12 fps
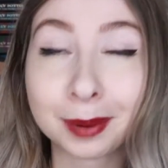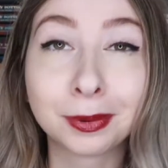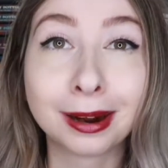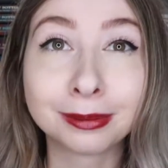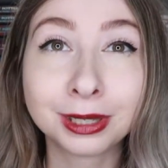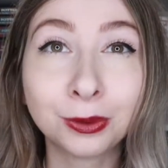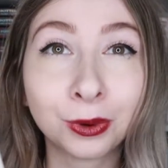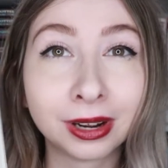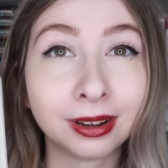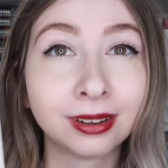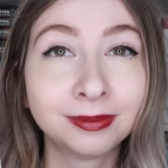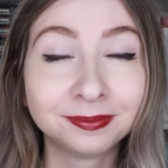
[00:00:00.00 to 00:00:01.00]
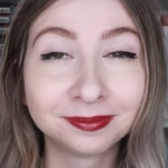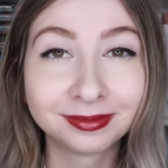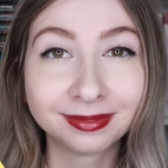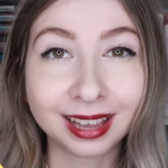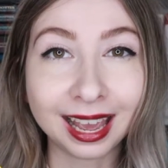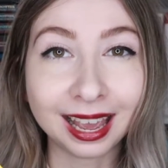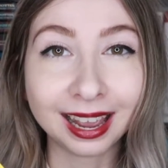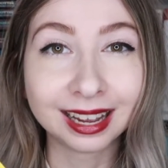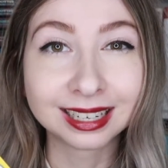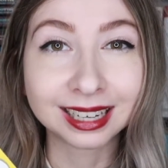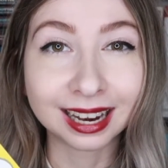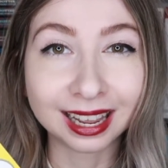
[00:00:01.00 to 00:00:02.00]
I probably will,
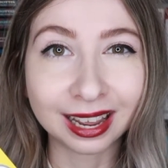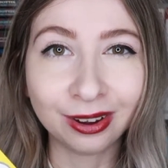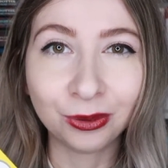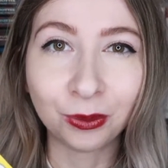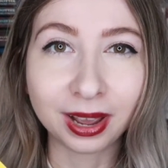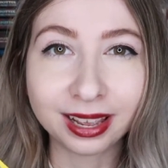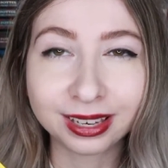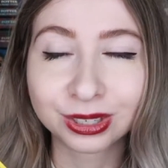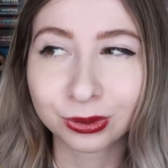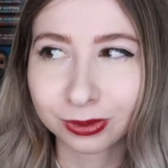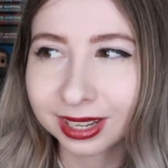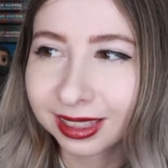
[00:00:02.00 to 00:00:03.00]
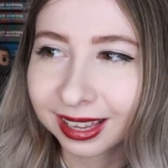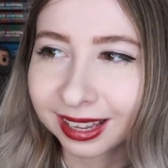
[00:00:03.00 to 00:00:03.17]
and I can't wait to read